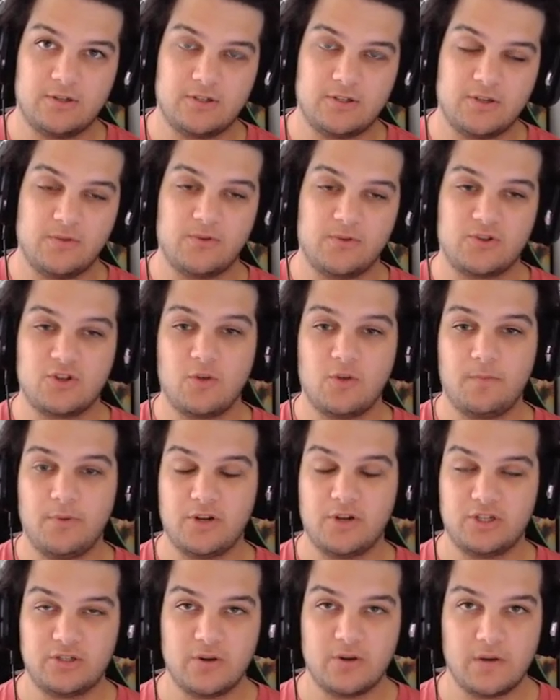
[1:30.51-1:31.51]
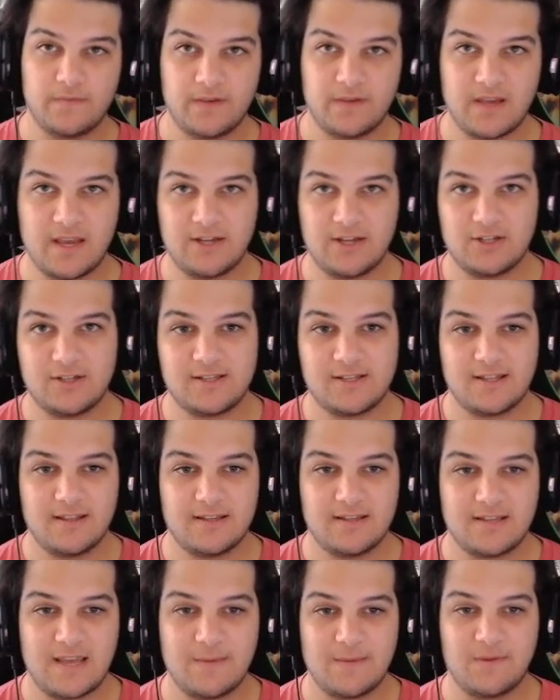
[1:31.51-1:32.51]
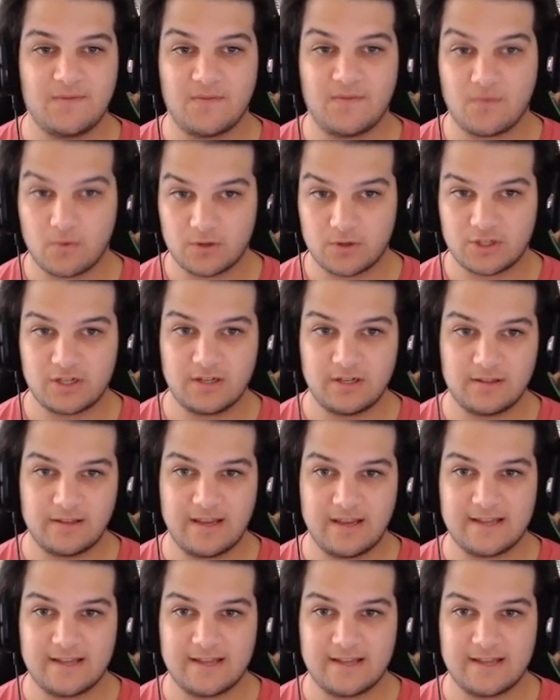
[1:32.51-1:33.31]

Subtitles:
So there's no push notifications in this game, unfortunately,